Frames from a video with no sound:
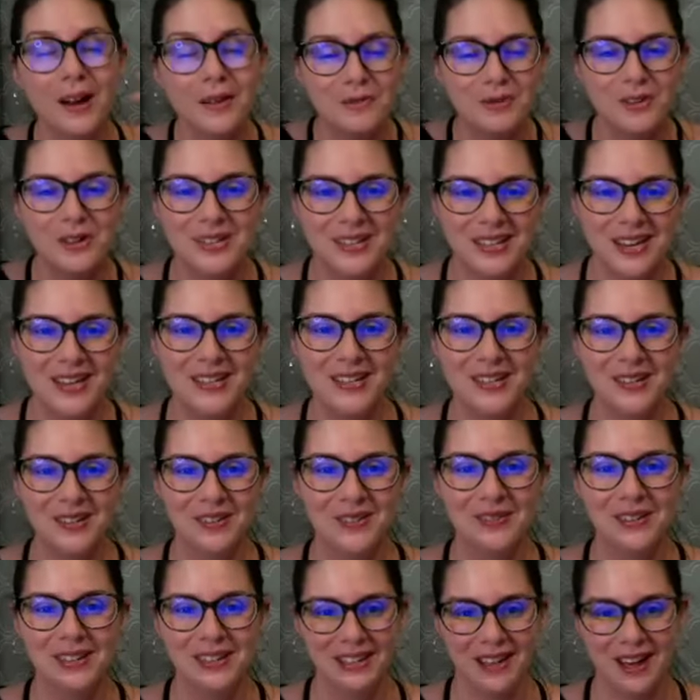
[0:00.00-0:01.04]
for tenure
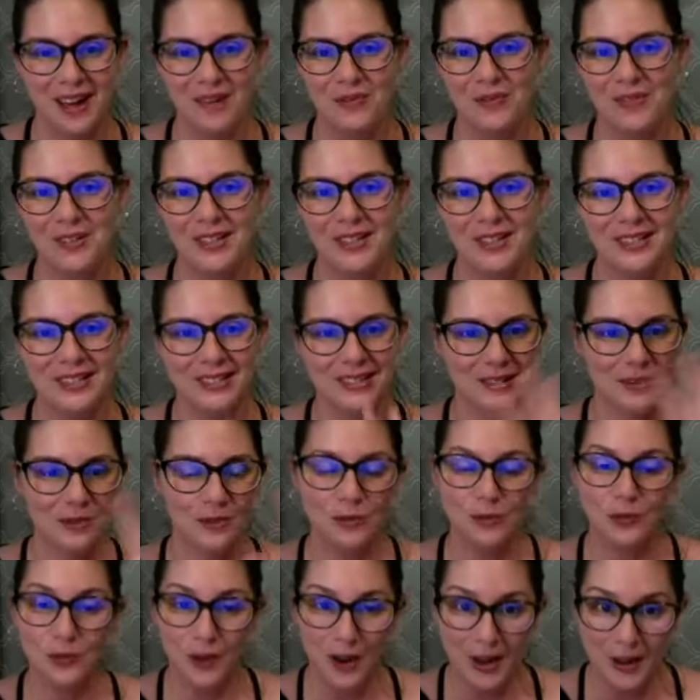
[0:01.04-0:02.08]
with confidence
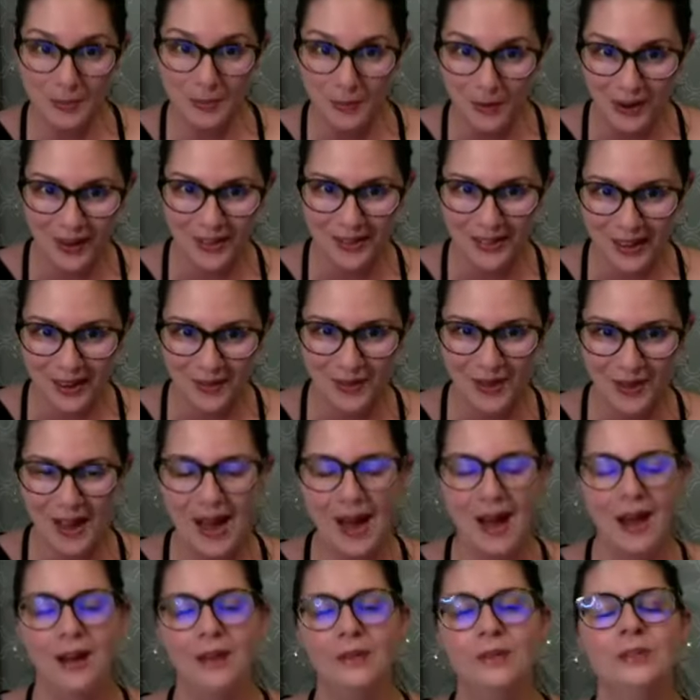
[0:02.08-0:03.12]
framework that we
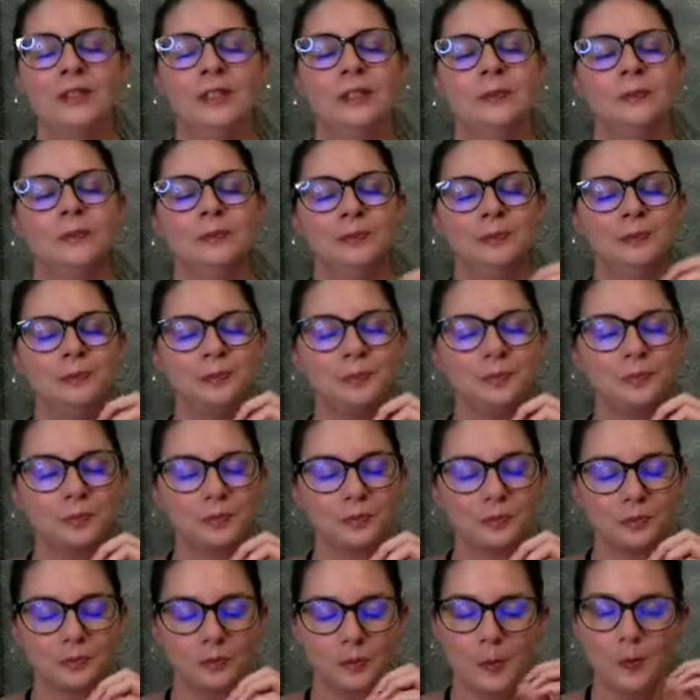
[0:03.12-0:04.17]
have.
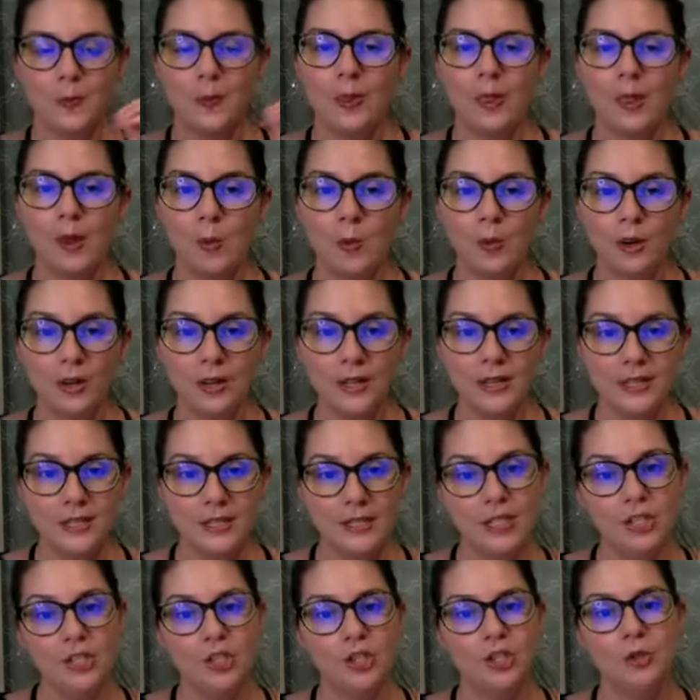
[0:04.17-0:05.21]
We're going to
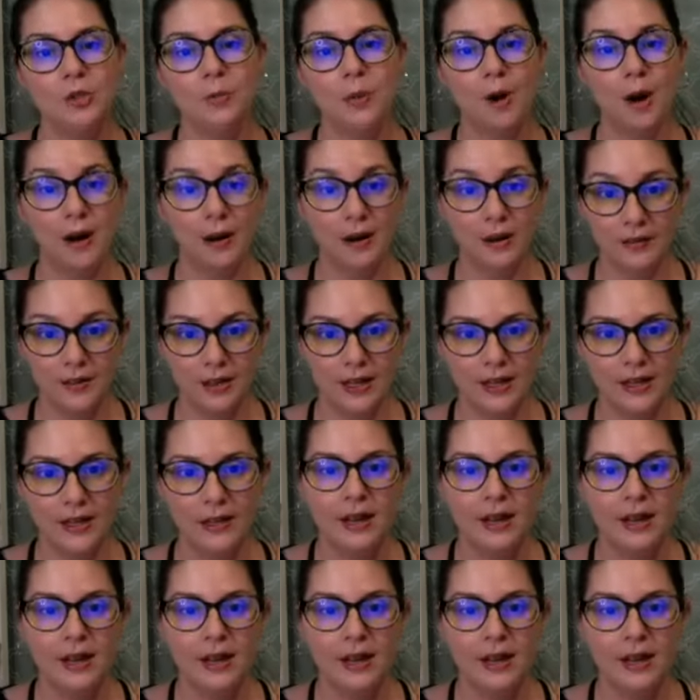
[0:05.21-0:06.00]
teach you part of it